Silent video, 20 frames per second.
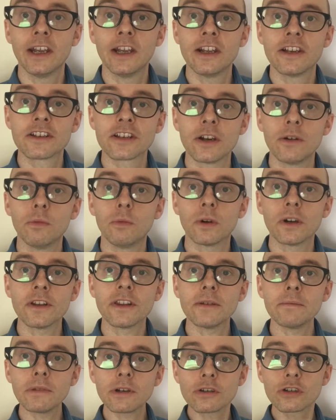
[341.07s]
So one of
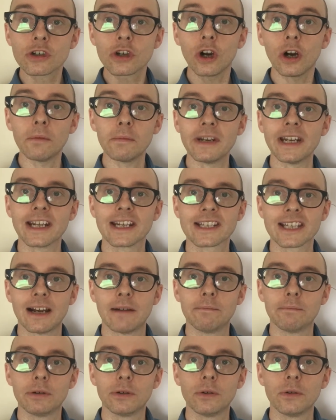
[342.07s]
the most common
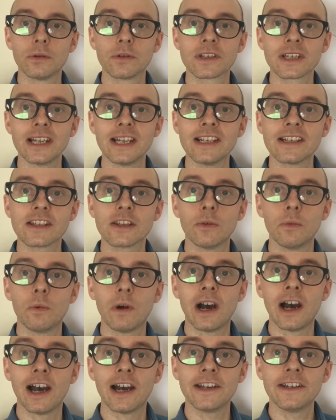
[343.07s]
examples is the
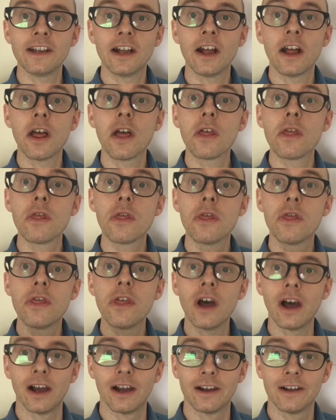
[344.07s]
word
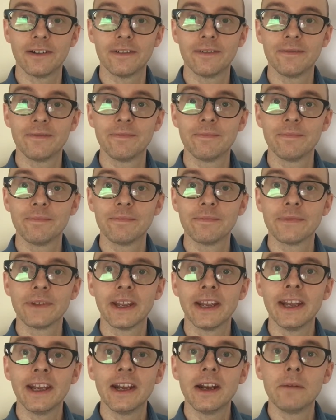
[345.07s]
the.
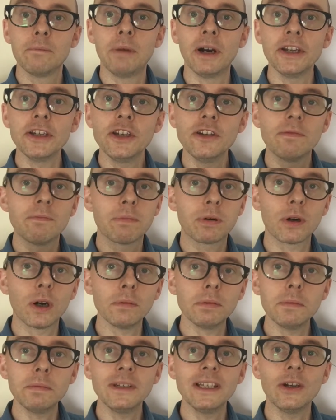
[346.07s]
But you've
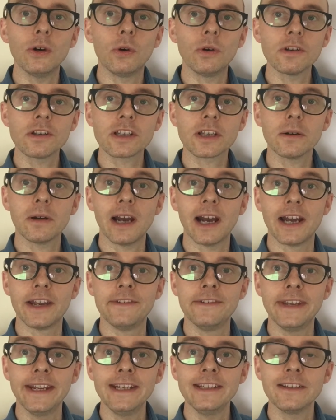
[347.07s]
probably also heard
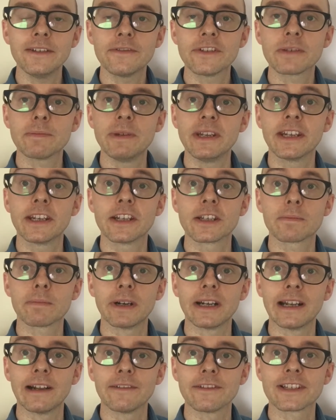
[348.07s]
native speakers
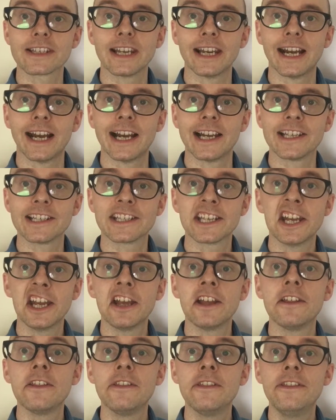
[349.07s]
pronounce it as
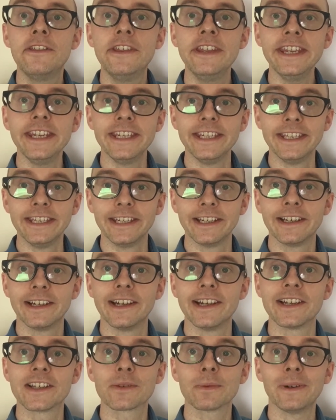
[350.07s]
the
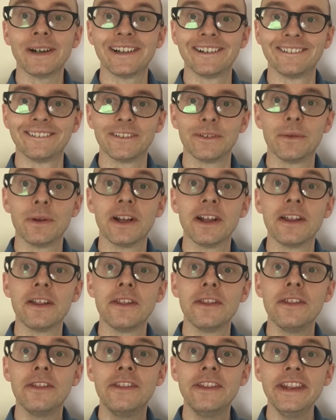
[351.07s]
as well.
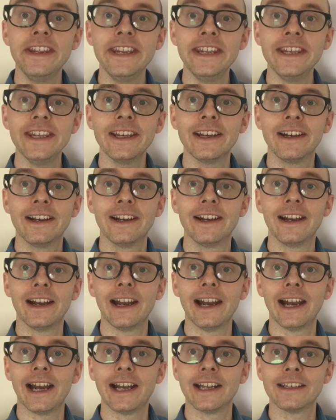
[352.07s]
The
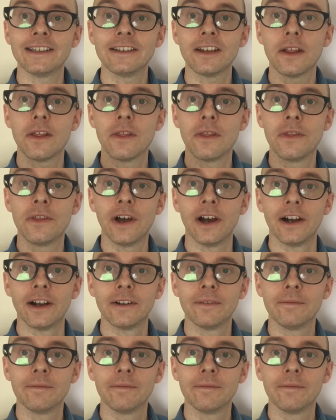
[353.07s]
and the.